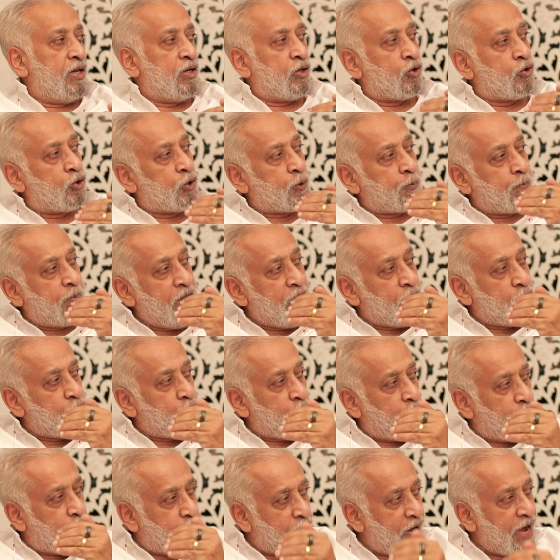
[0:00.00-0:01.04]
to speak
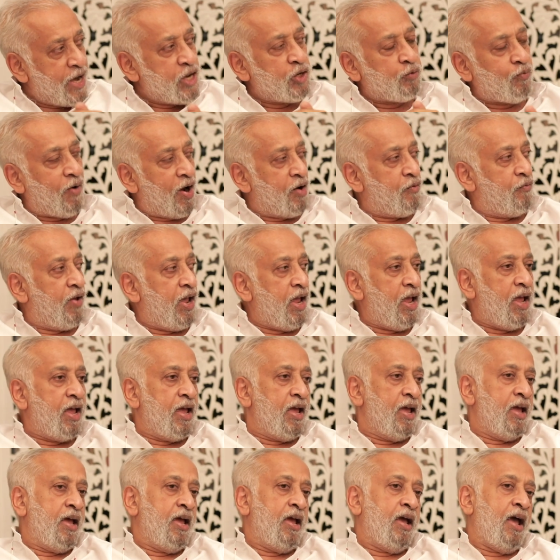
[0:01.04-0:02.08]
to friends one way,
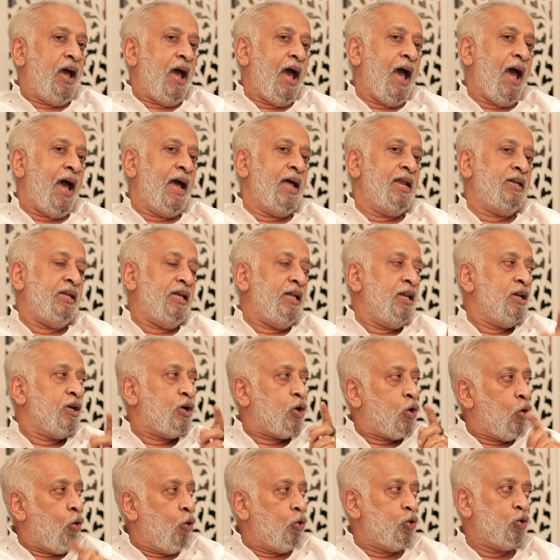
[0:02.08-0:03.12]
and in
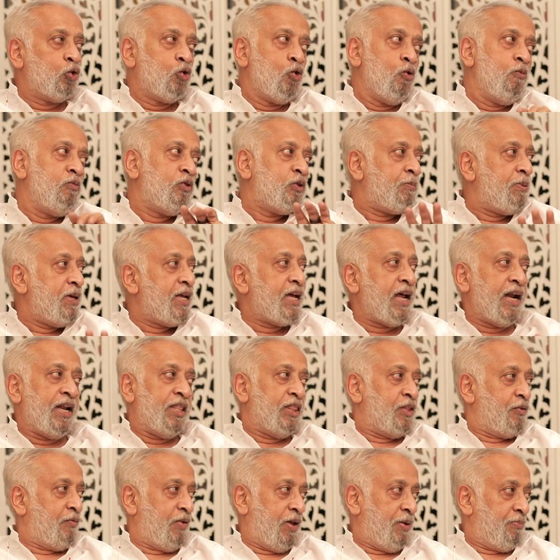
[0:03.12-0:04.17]
closed rooms speak
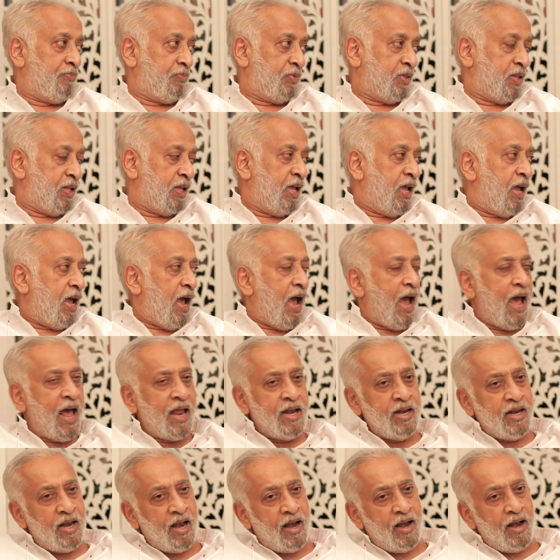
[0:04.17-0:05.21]
another way.
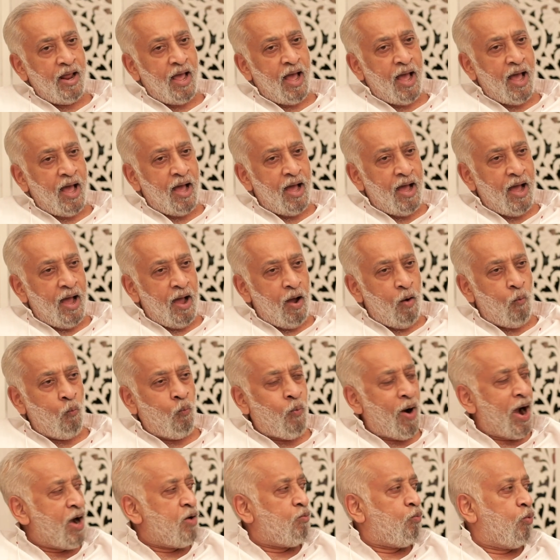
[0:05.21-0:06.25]
And
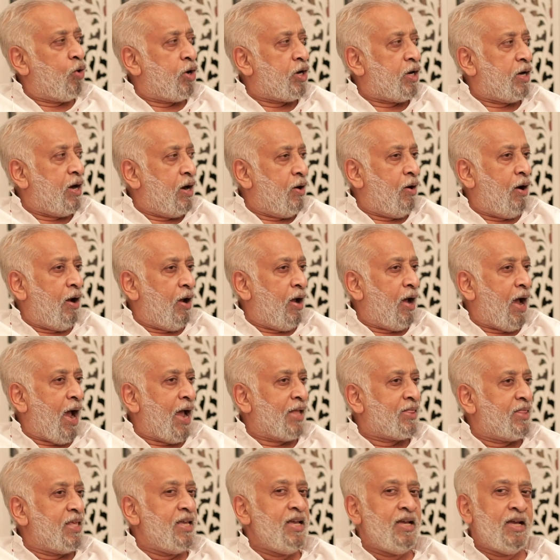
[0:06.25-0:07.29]
one would, I
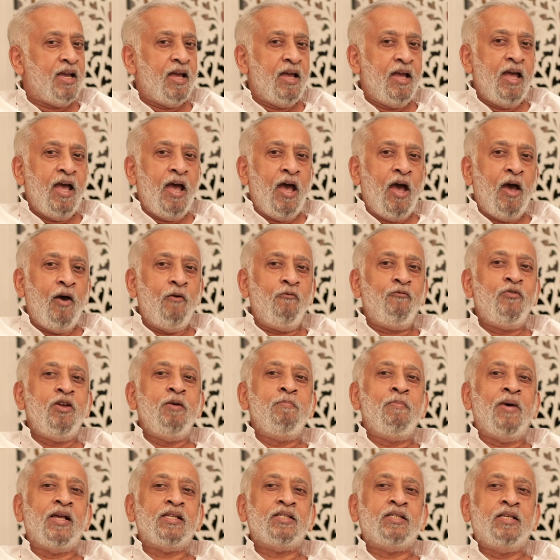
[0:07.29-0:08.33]
think, we
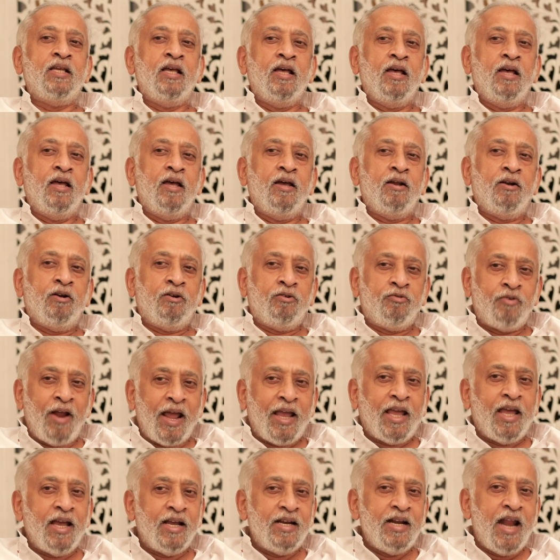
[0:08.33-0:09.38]
must
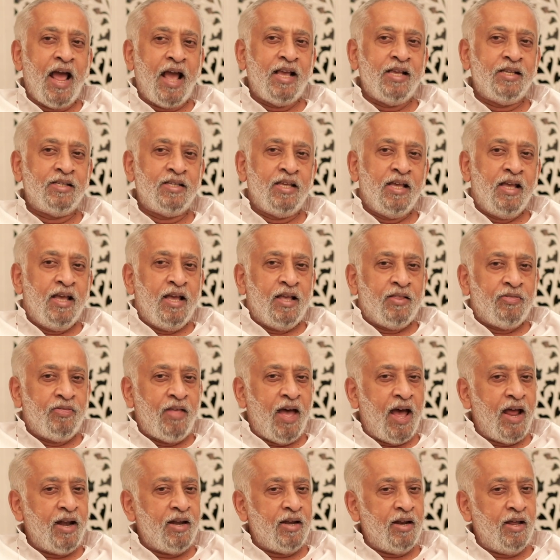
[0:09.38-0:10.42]
recognize
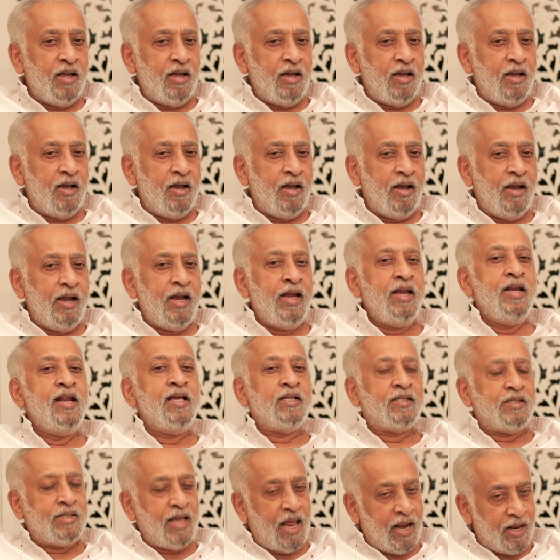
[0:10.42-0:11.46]
that in a
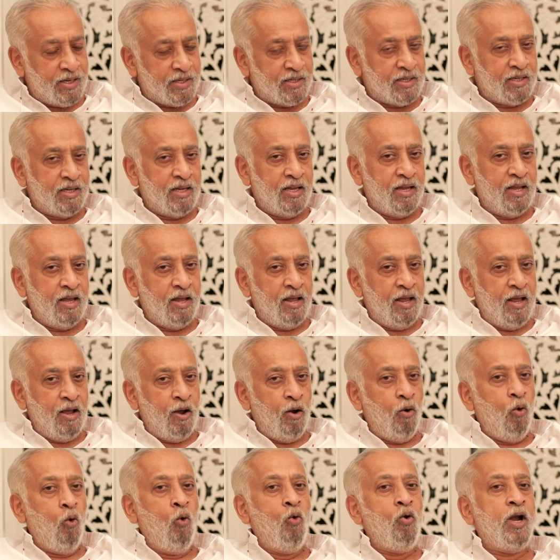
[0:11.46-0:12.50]
sense,
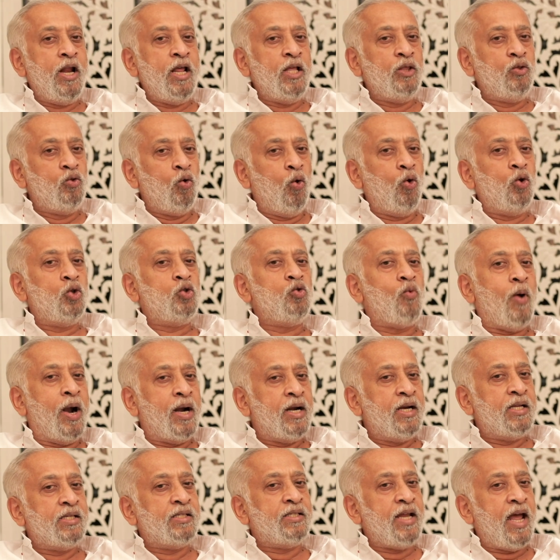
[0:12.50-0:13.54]
only those who
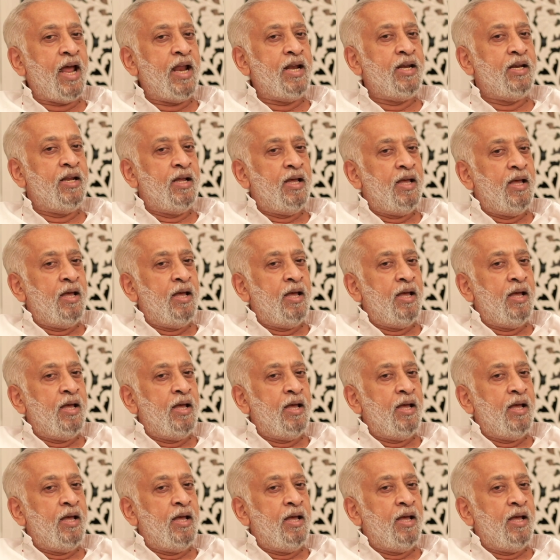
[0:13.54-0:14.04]
understand